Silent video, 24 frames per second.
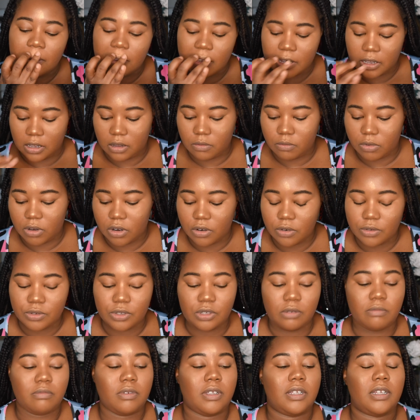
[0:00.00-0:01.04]
And we're going
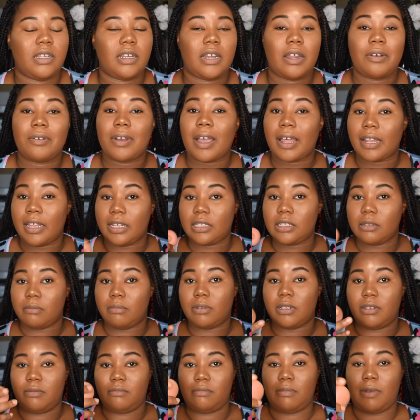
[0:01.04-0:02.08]
to blend it out. I like to
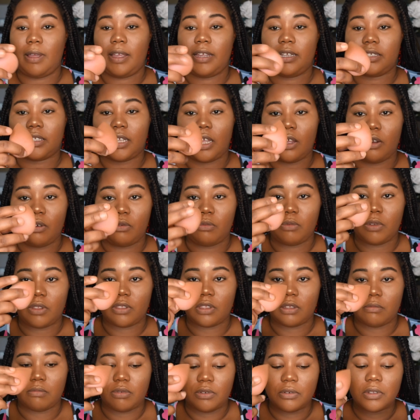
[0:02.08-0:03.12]
blend mine out with
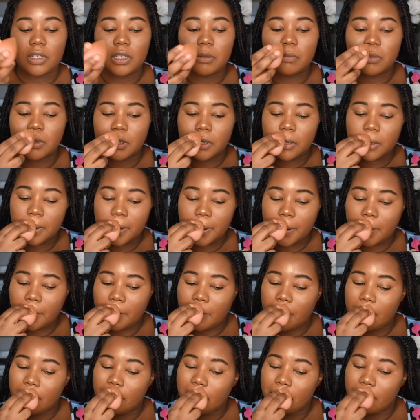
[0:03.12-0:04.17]
the Beauty Blender.
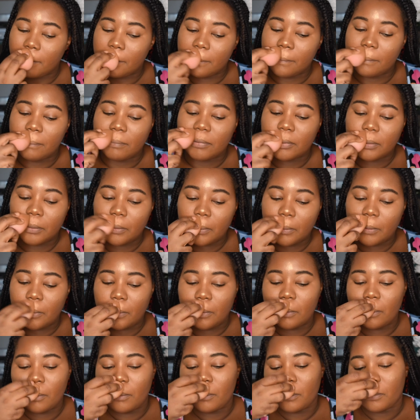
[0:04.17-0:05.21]

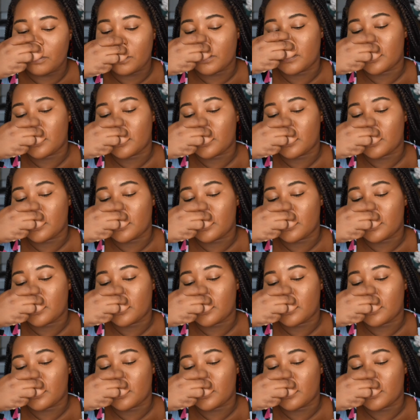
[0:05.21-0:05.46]
Boom.